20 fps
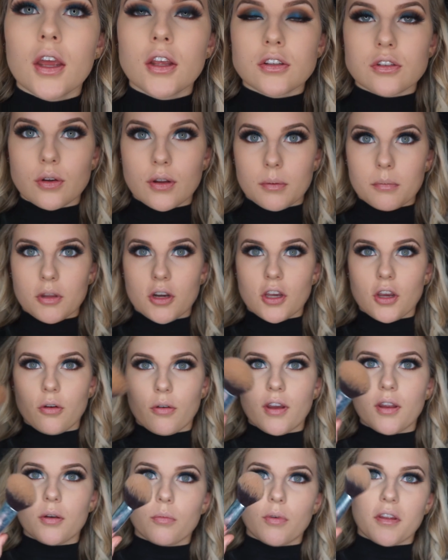So I'm going to go
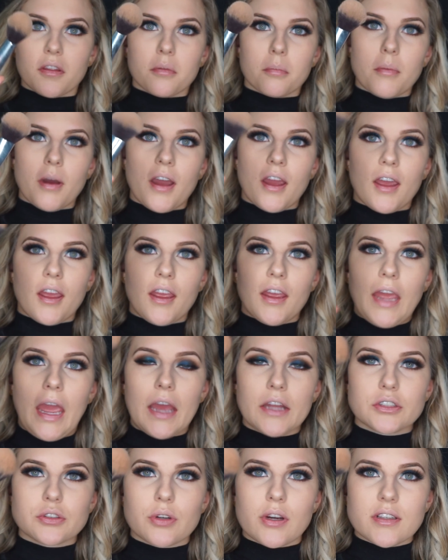in with my
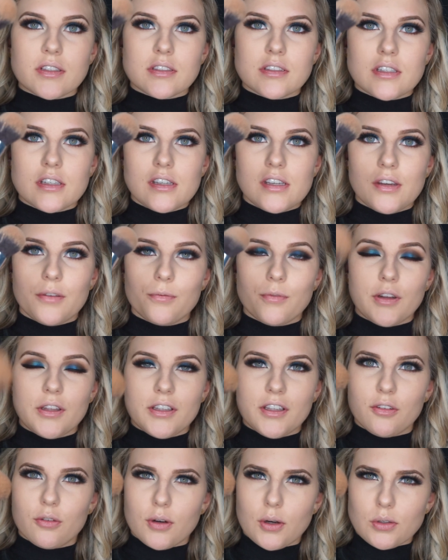trusty,
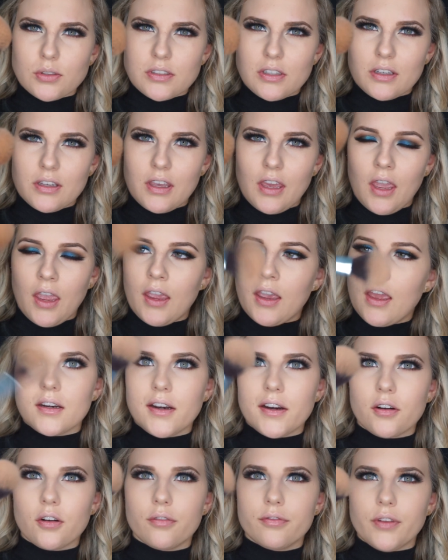really gross looking
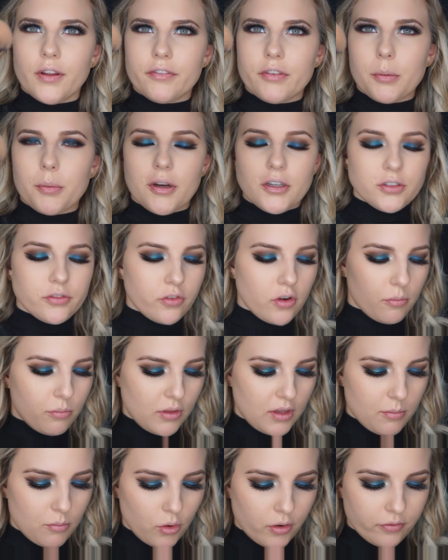narrow fluffy brush from
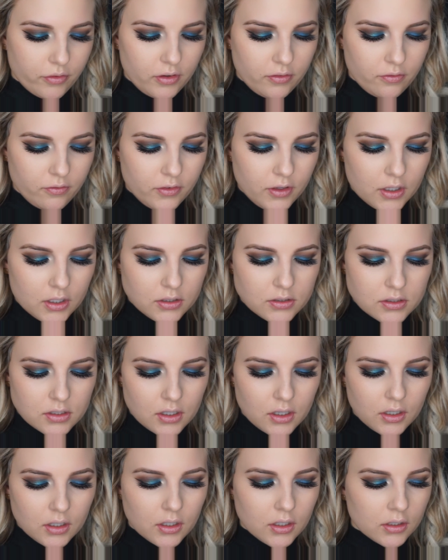the Morphe Vegan
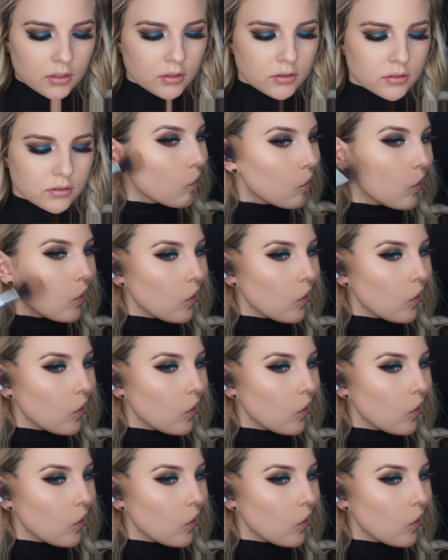set.